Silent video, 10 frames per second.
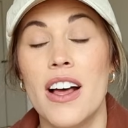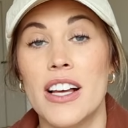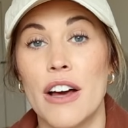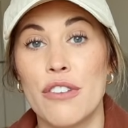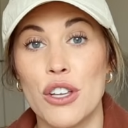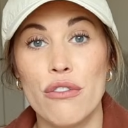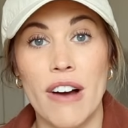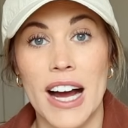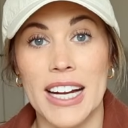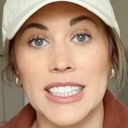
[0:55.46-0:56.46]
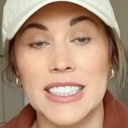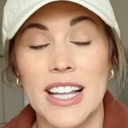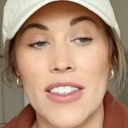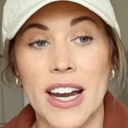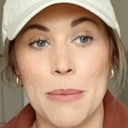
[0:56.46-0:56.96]
a few finds
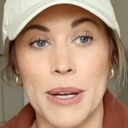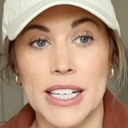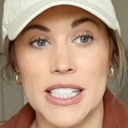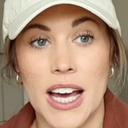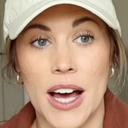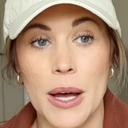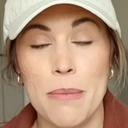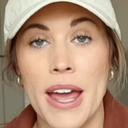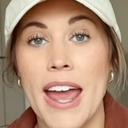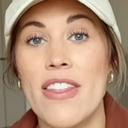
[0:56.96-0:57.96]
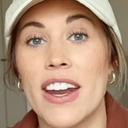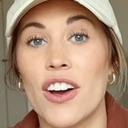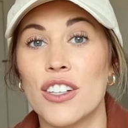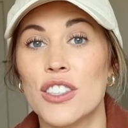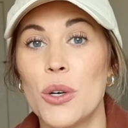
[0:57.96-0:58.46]
that I picked up. And then I
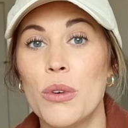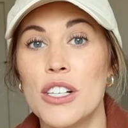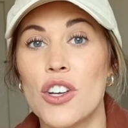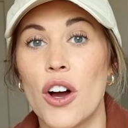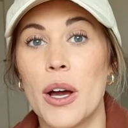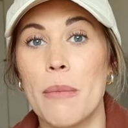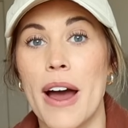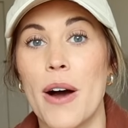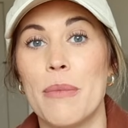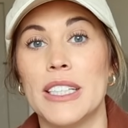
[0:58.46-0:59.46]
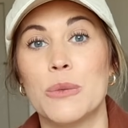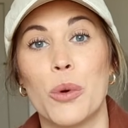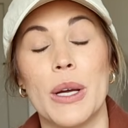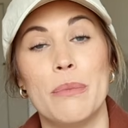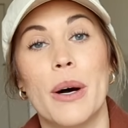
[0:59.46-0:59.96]
also wanna talk about my
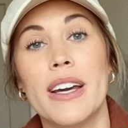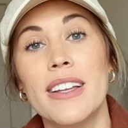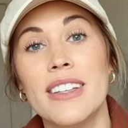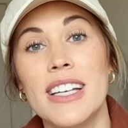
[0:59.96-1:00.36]
spring bucket